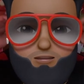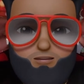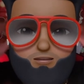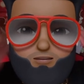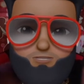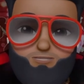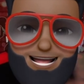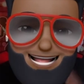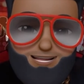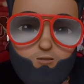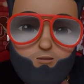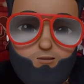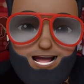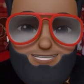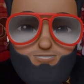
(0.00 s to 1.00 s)
You gotta
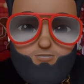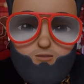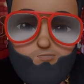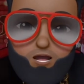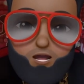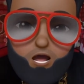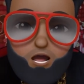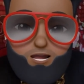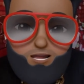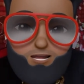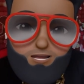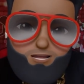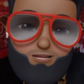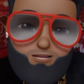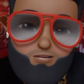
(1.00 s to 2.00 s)
watch
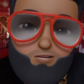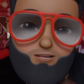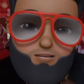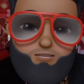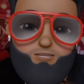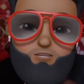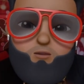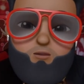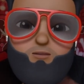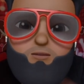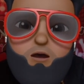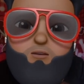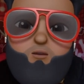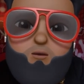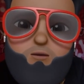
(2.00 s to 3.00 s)
Umar.
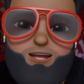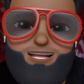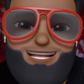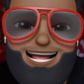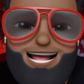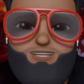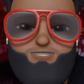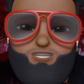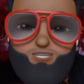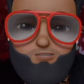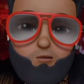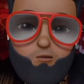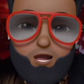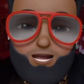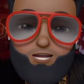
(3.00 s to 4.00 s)
Umar, you the dangerous
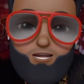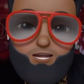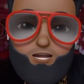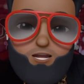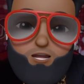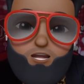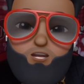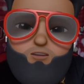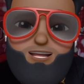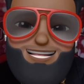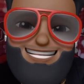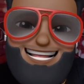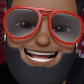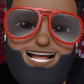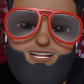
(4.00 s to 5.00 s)
one. You the
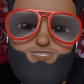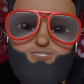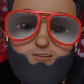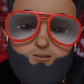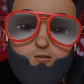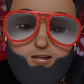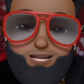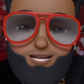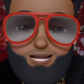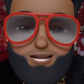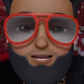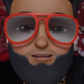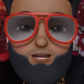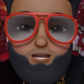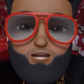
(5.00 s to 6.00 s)
dangerous one,
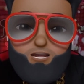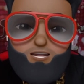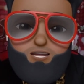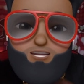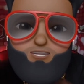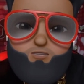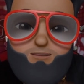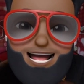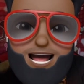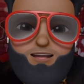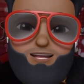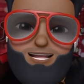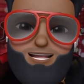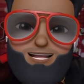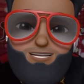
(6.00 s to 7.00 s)
yo. Cause you out
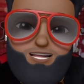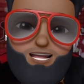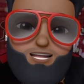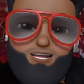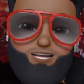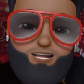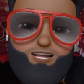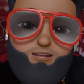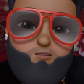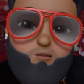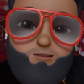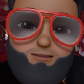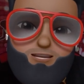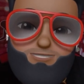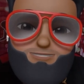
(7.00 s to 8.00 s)
here teaching these
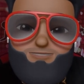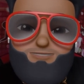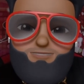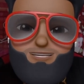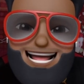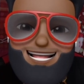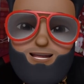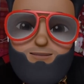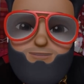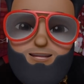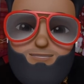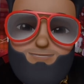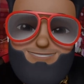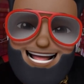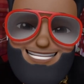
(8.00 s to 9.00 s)
women how to be
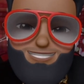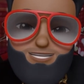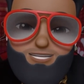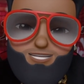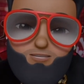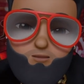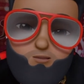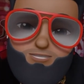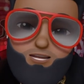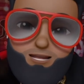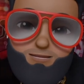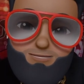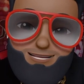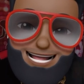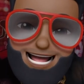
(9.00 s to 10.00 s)
masculine towards a
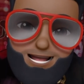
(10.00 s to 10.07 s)
black